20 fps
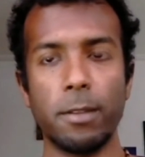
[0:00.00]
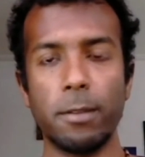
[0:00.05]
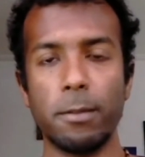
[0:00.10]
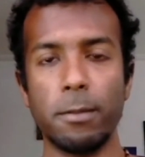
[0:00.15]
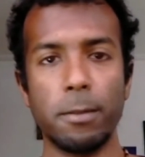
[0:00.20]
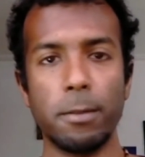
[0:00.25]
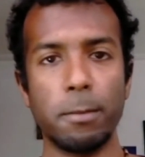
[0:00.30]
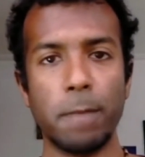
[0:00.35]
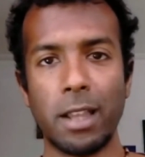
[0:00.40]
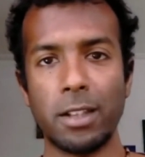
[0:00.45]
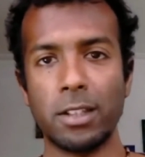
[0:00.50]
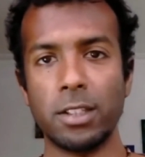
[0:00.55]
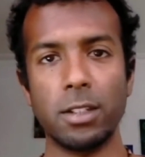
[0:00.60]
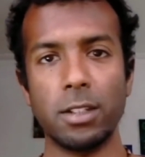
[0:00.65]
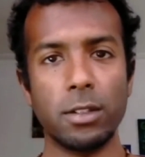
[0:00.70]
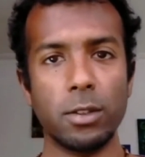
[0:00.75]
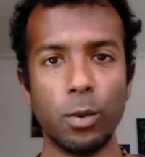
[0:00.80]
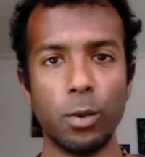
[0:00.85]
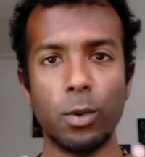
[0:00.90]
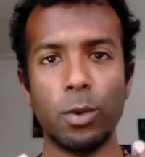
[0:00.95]

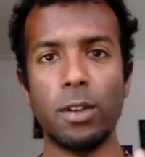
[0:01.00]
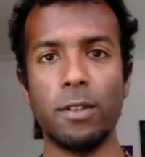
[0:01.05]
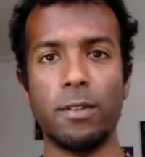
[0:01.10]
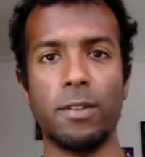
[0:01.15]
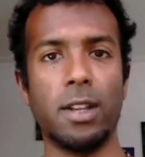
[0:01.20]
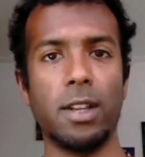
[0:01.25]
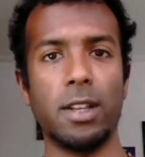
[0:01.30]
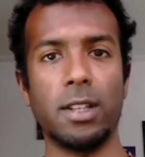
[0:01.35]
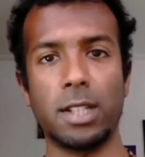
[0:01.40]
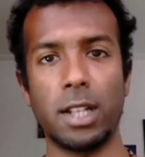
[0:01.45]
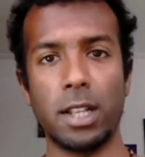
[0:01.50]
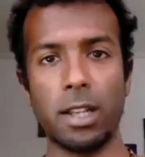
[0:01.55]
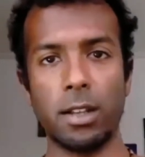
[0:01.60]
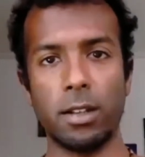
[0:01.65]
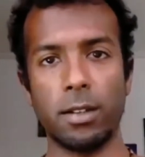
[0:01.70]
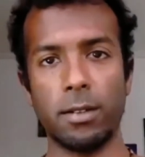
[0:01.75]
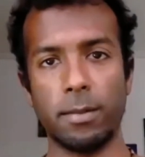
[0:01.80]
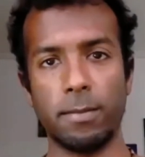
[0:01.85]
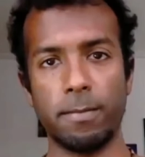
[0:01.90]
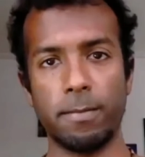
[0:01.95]
passions, all of it. It's like,
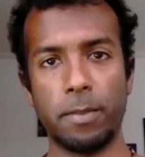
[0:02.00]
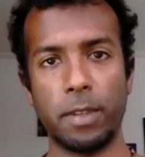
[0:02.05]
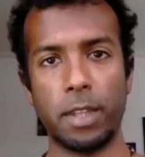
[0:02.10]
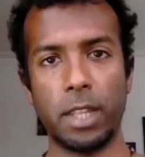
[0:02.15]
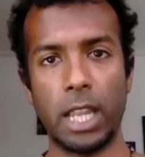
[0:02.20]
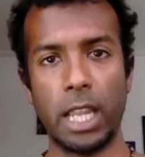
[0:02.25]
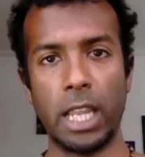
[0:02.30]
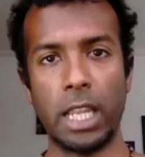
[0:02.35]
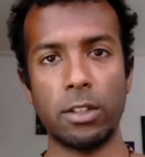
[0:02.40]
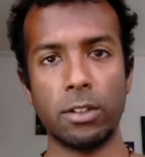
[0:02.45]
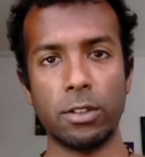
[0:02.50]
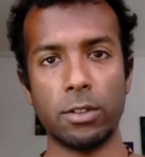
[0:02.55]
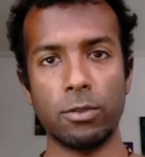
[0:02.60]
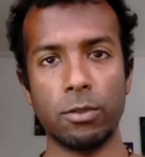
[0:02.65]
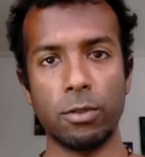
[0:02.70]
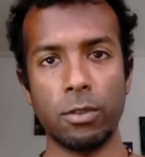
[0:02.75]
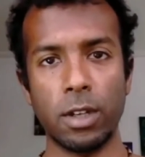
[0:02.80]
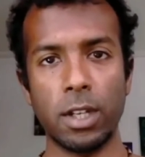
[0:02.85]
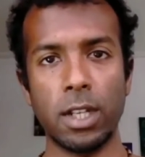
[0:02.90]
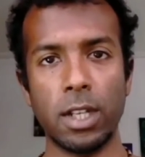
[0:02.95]
it's
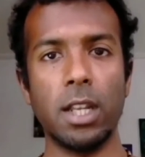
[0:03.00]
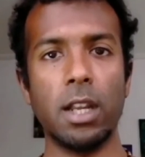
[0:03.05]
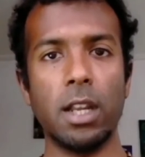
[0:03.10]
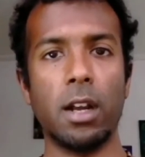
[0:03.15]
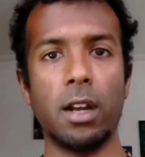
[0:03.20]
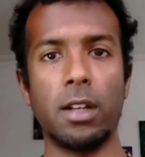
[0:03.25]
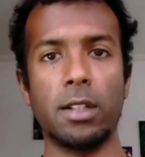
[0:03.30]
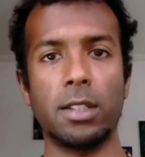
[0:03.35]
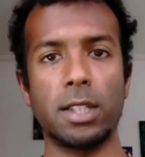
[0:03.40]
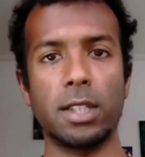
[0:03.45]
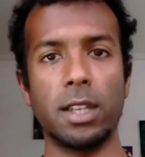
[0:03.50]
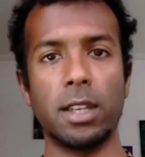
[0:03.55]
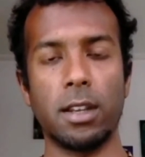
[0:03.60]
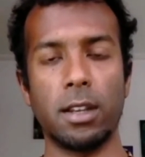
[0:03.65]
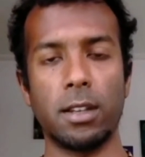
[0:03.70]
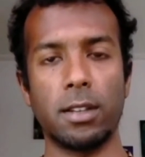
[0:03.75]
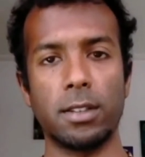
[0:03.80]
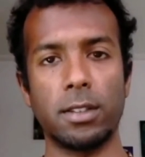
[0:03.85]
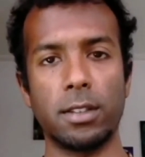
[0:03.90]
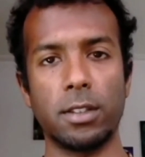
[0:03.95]
really asking
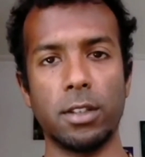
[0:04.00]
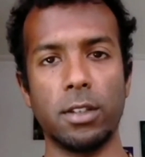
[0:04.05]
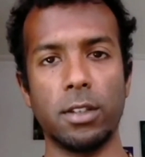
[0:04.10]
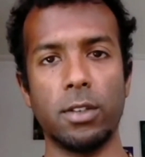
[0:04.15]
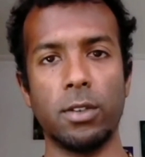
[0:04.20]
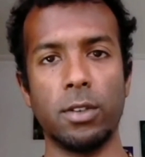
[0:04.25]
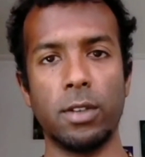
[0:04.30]
us to